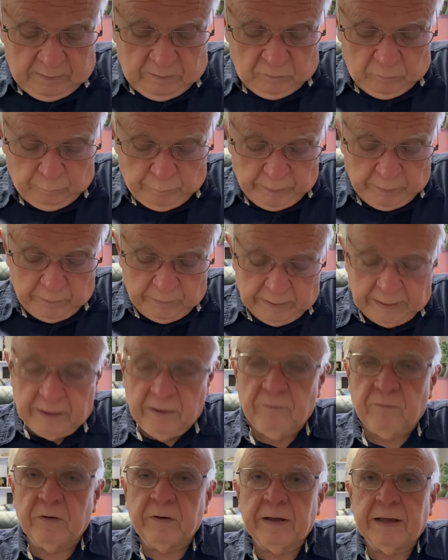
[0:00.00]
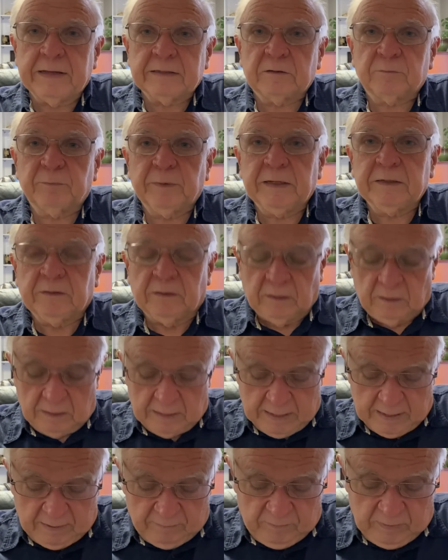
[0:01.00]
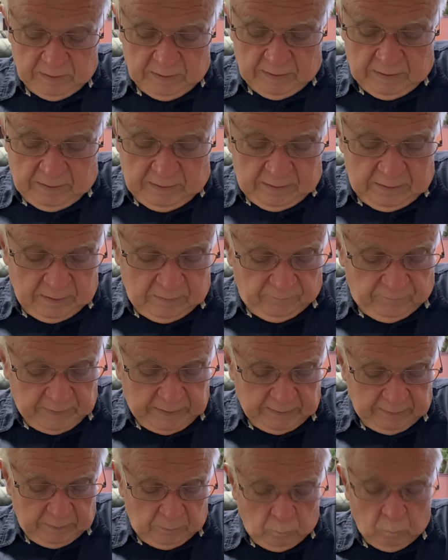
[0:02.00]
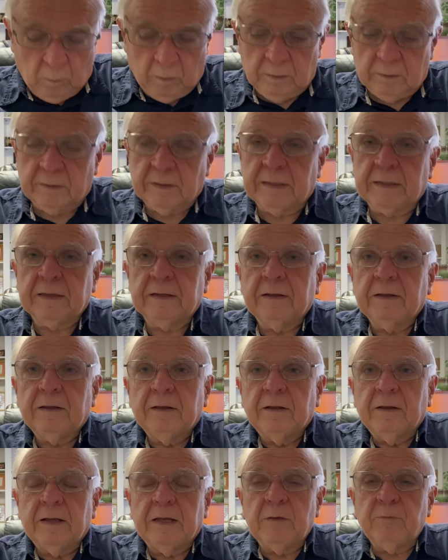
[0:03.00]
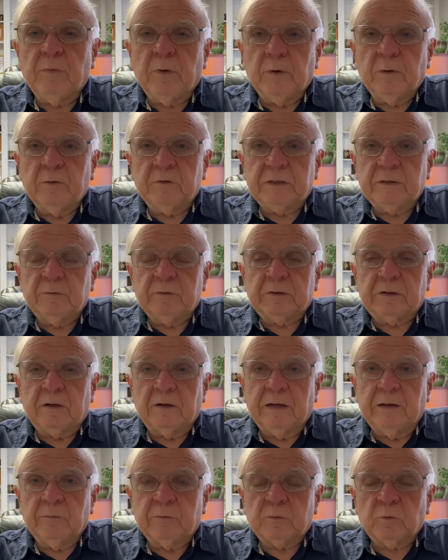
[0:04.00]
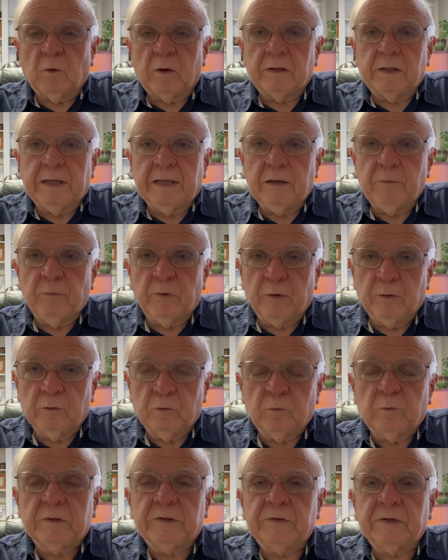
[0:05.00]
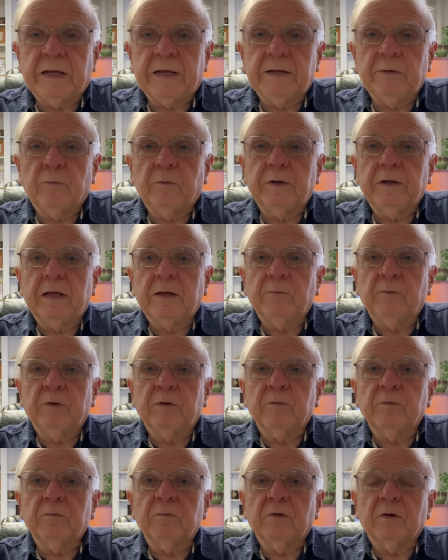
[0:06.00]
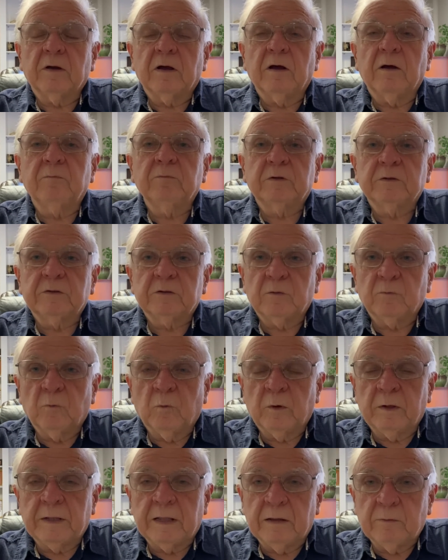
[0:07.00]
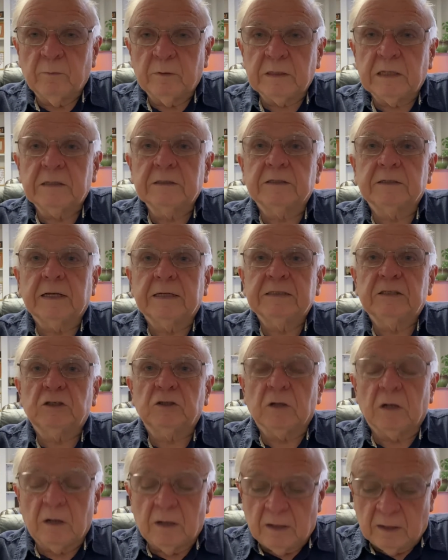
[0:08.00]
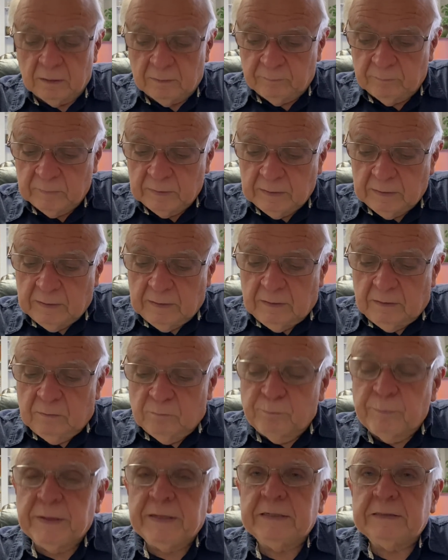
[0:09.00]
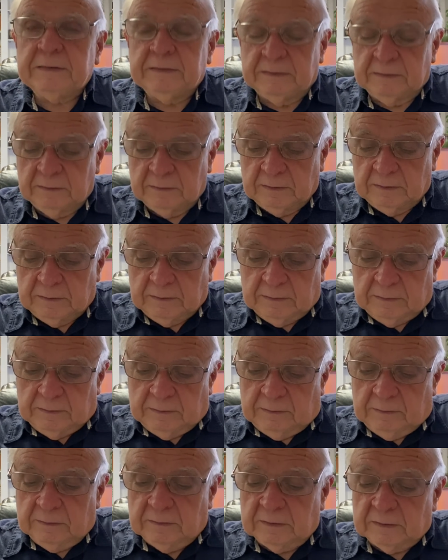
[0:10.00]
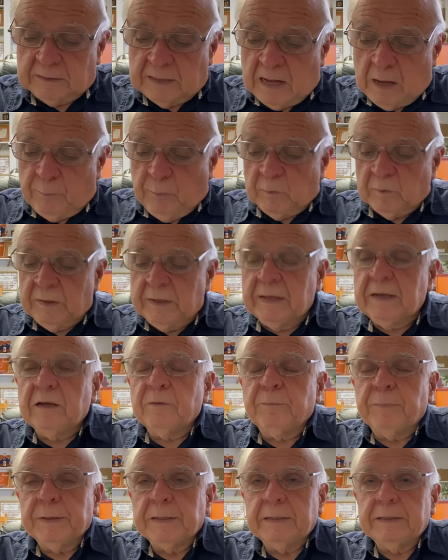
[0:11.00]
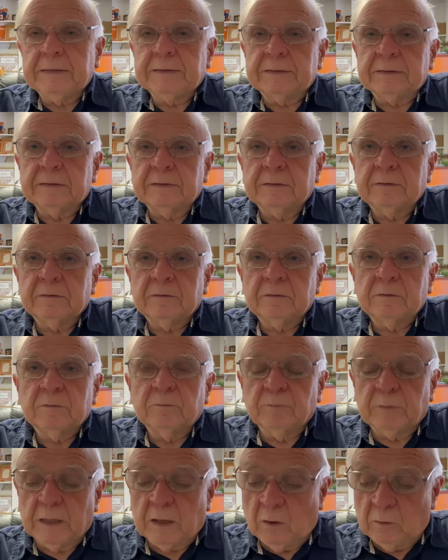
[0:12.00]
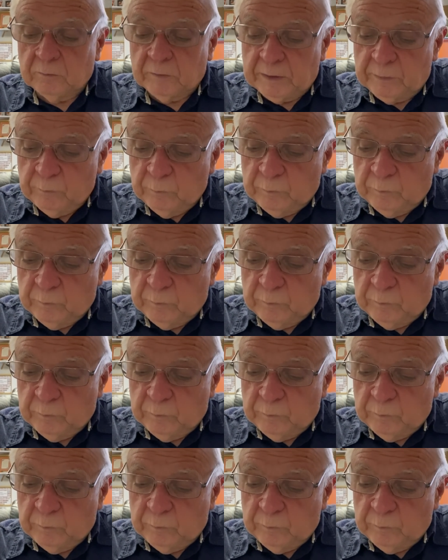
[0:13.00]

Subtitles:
spirit, every aspect of life. It affected what the Hebrews, it was what the Hebrews would say when they would come to someone. They would say shalom, peace. The disciples needed peace because